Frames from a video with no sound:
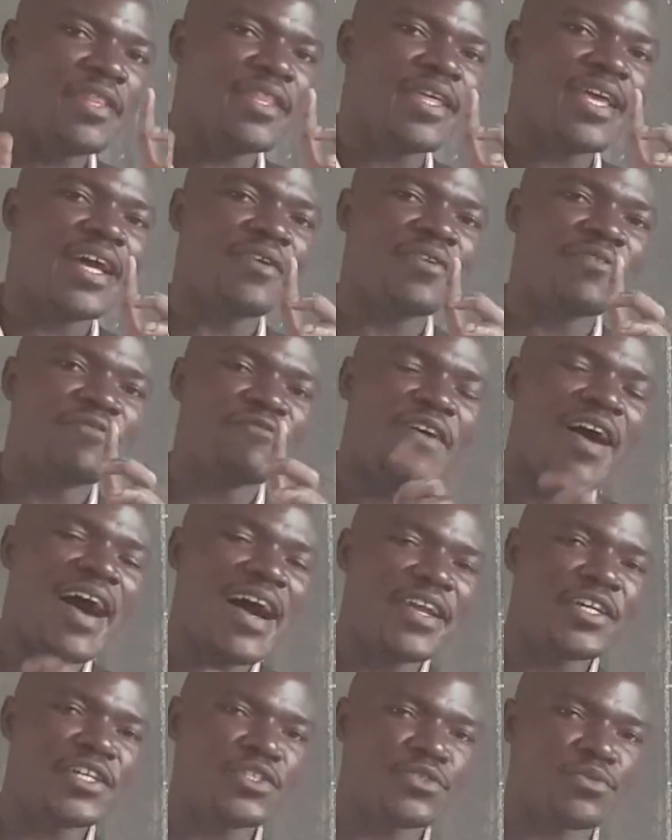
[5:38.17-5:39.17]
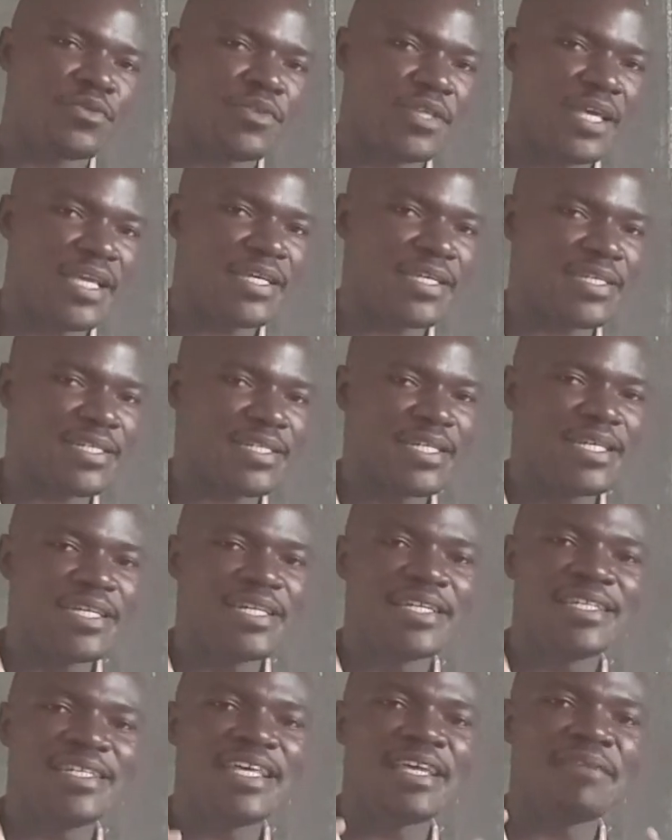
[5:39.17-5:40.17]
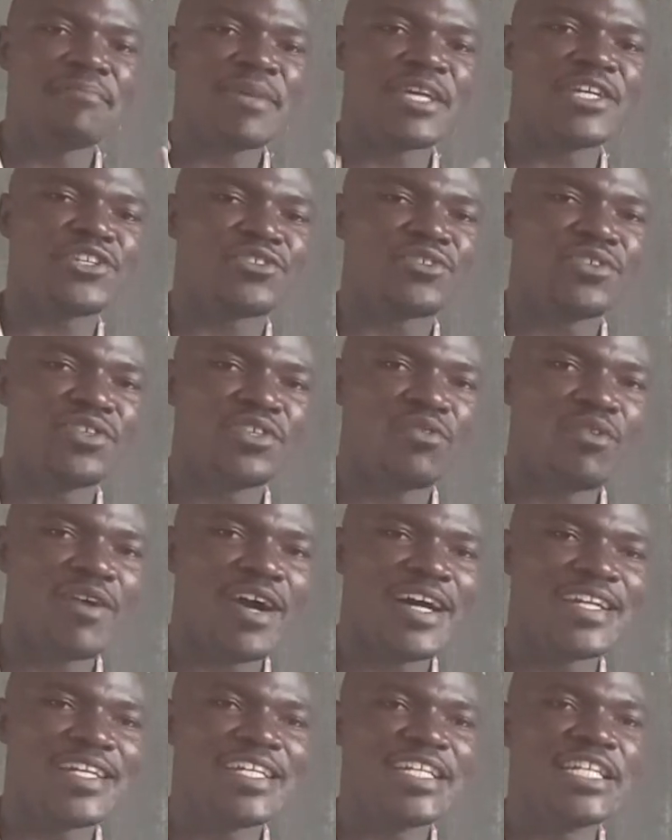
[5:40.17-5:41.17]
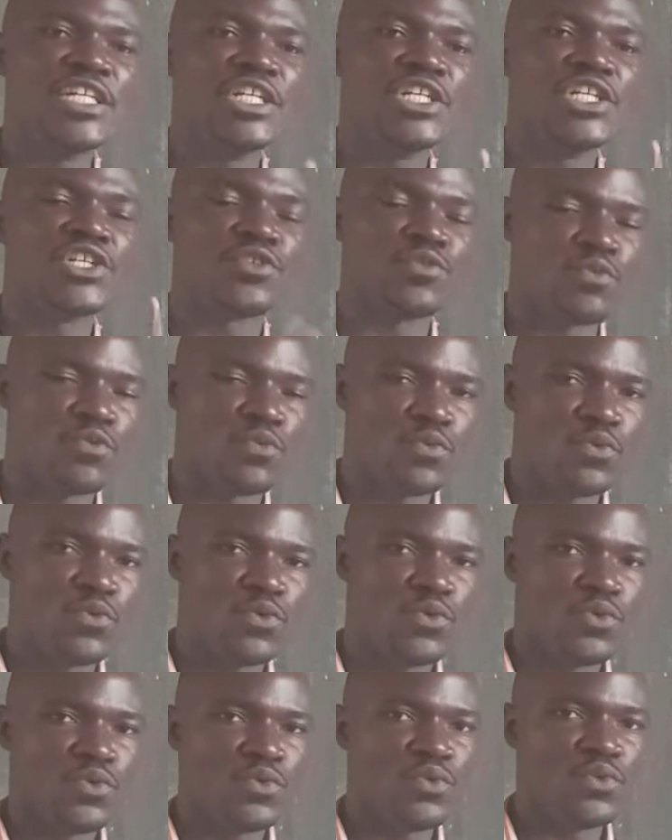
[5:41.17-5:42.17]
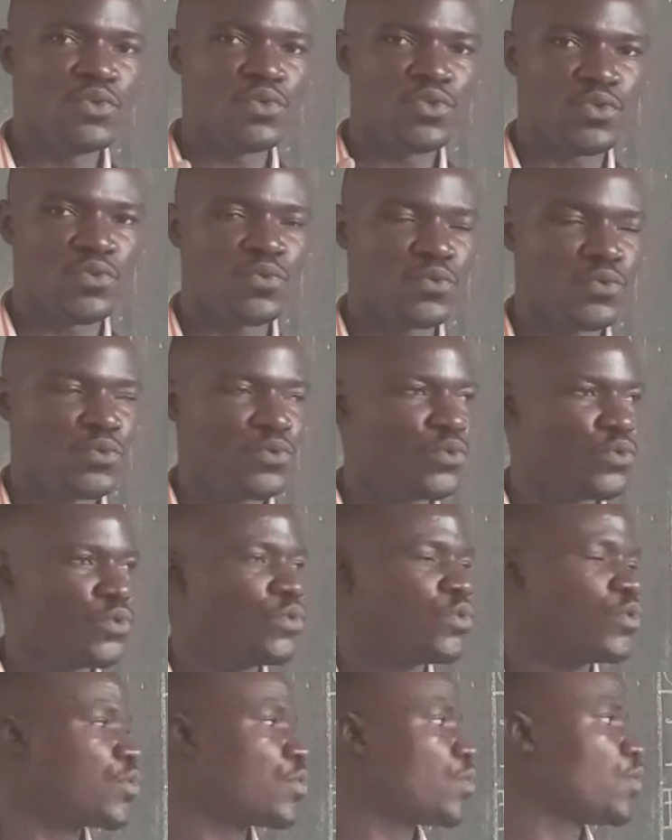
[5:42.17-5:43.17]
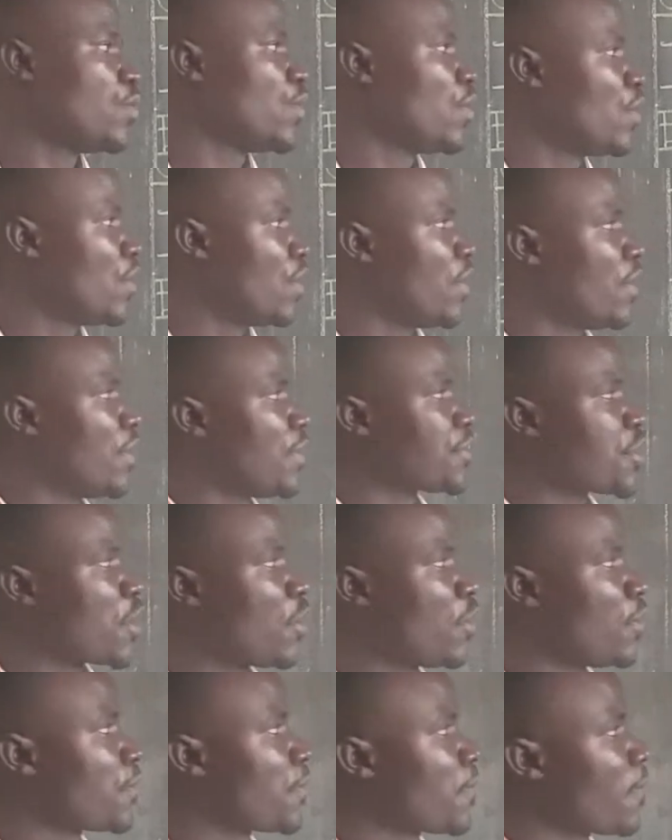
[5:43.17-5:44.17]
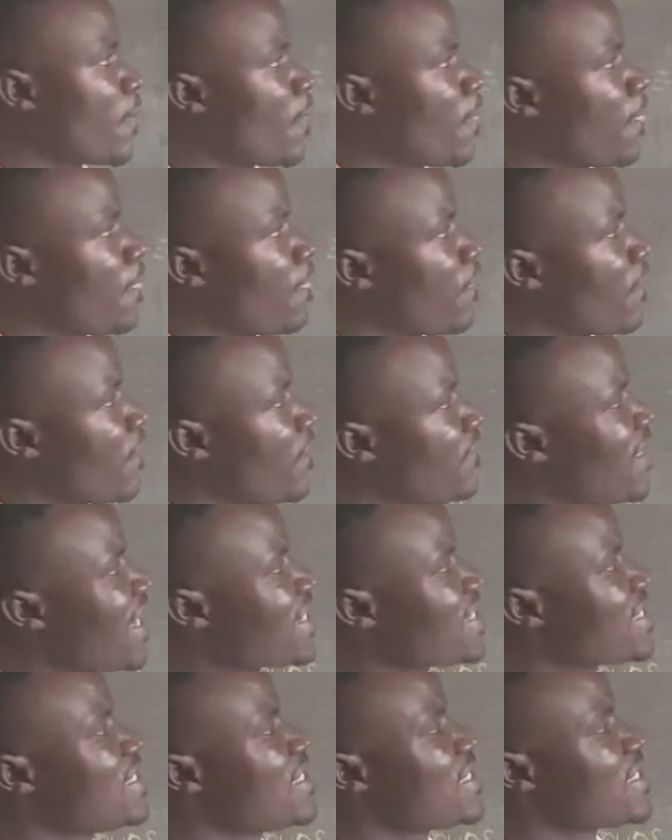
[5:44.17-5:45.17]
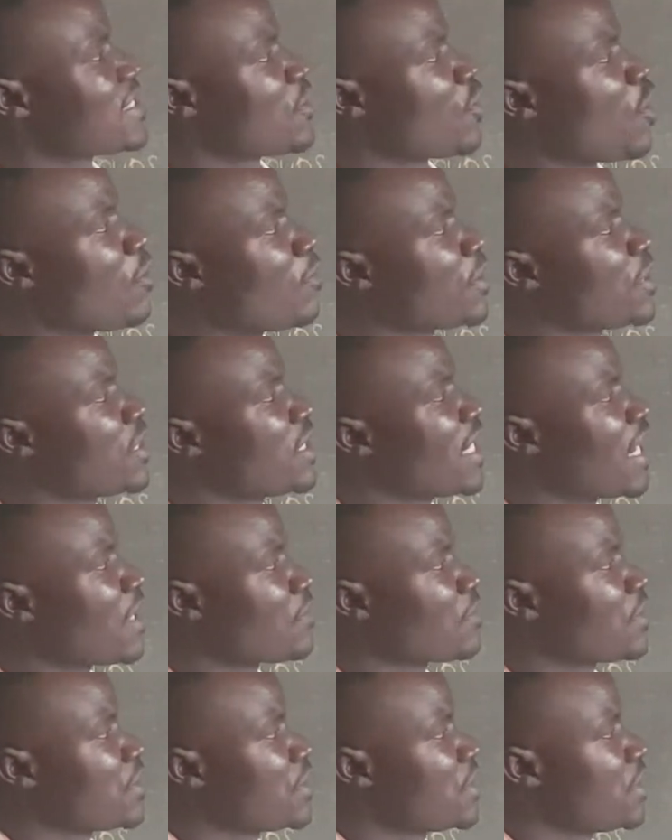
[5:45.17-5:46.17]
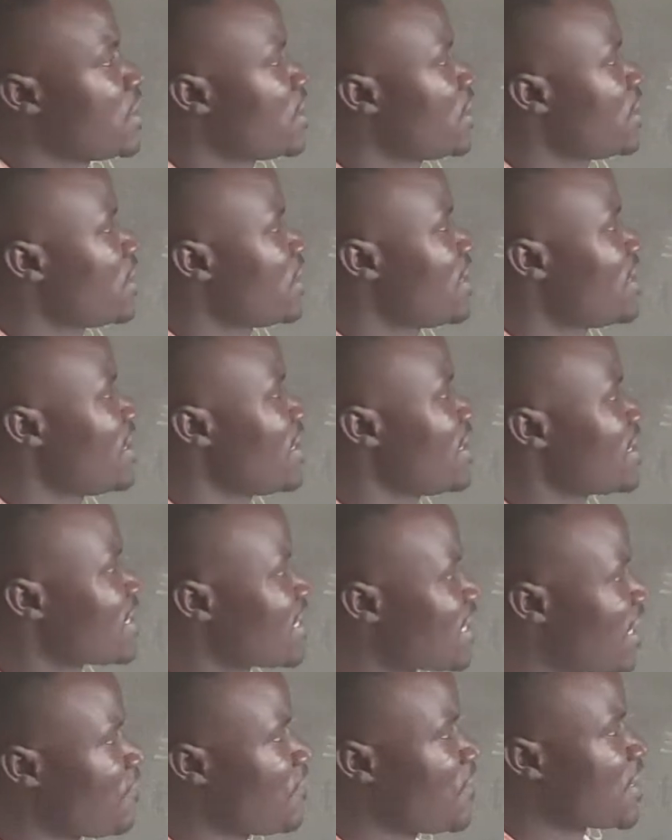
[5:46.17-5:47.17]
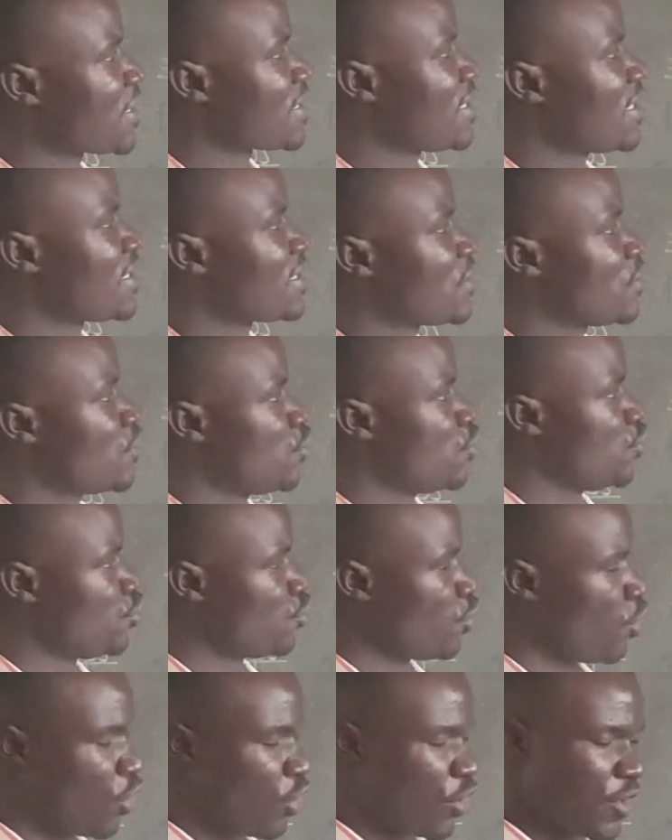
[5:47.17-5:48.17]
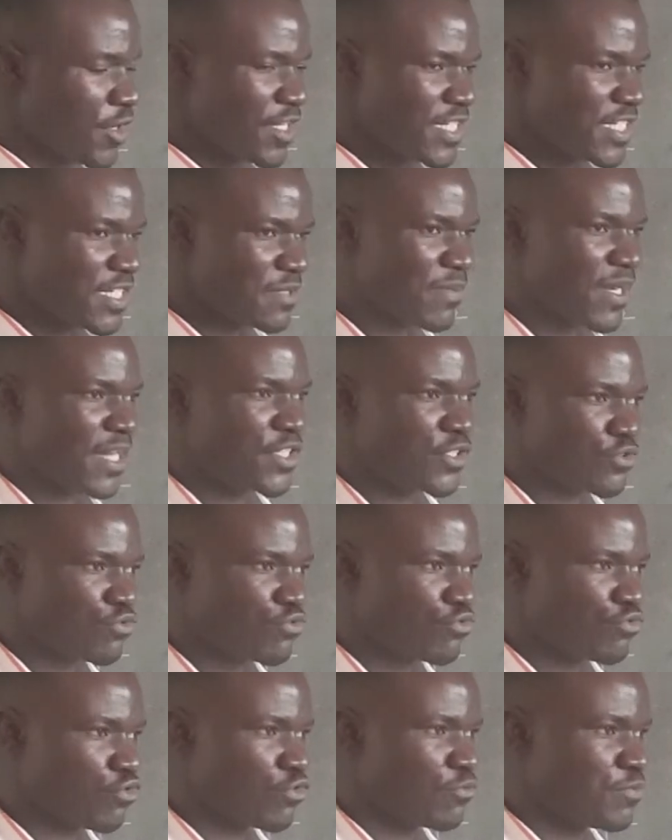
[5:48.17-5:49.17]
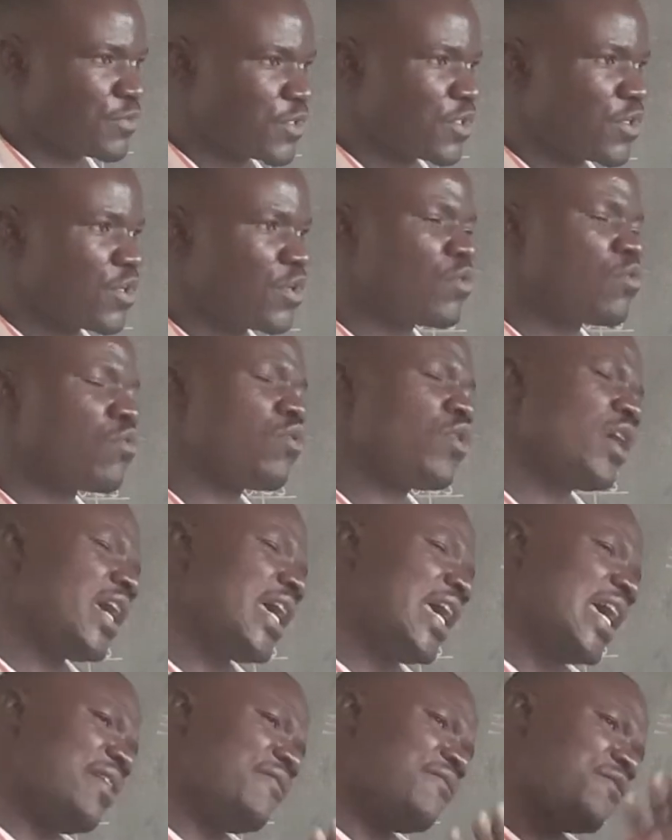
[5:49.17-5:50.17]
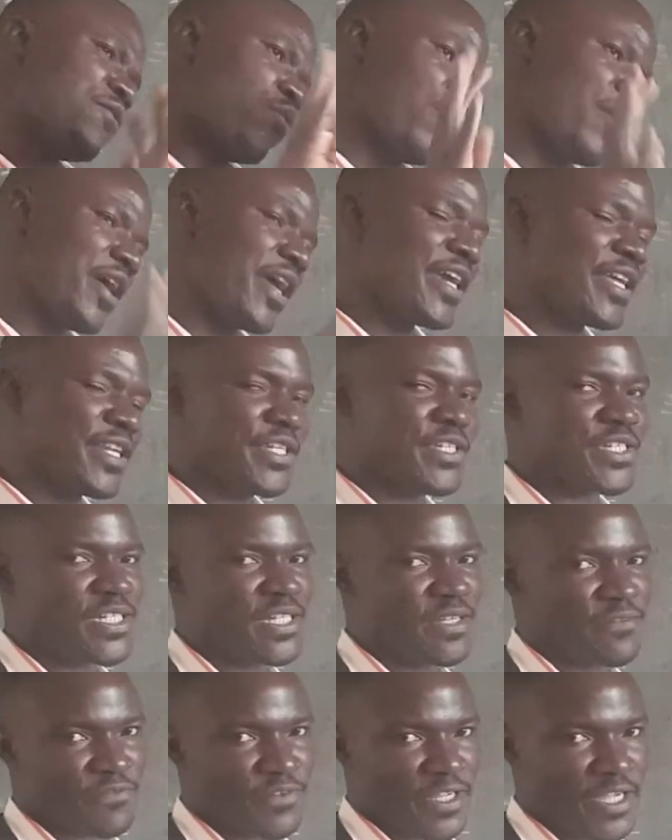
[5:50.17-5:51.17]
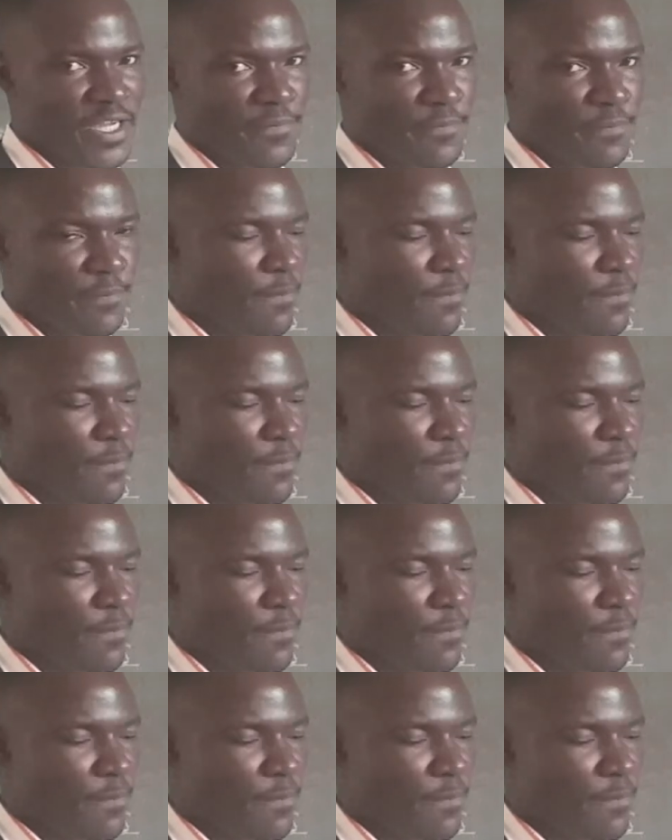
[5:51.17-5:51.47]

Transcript: they are referring to things, they mention the word Ntu, Ntu, Ntu. So, that's this common language suffix that joins the Bantu groups everywhere in East Africa.